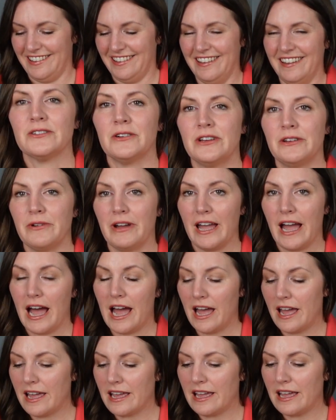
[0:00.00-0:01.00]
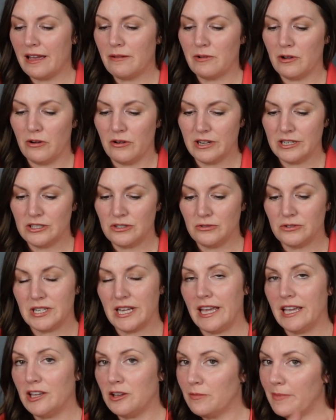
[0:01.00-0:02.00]
So anyway, I am going to
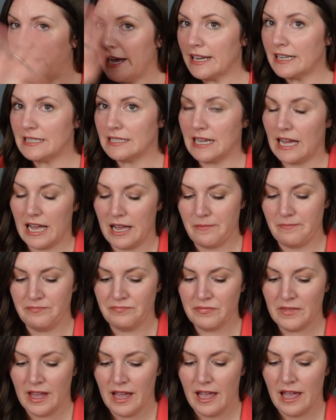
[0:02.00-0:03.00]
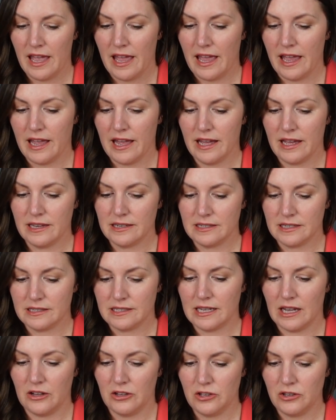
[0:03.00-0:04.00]
take you back in time and
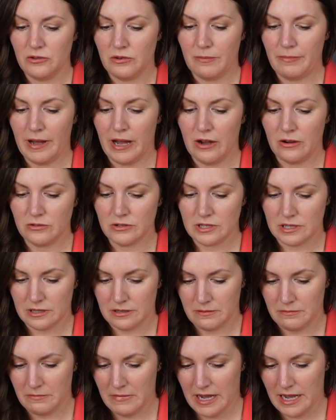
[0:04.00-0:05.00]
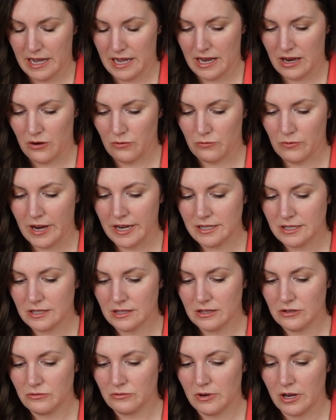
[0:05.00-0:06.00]
tell you about my
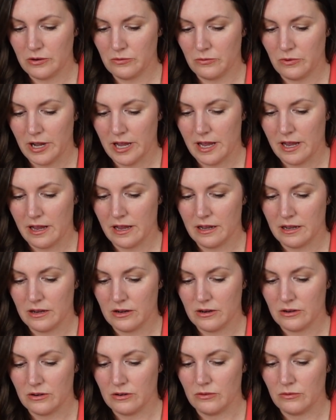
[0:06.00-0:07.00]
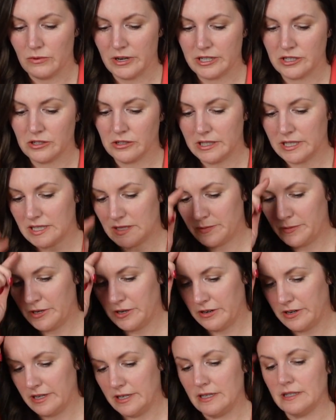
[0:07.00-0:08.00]
Rent the Runway rental
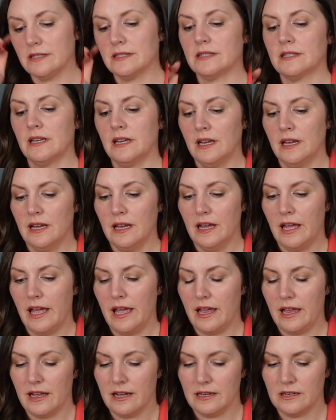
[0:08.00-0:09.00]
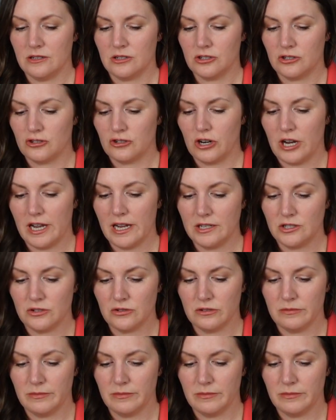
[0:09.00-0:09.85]
experience and try to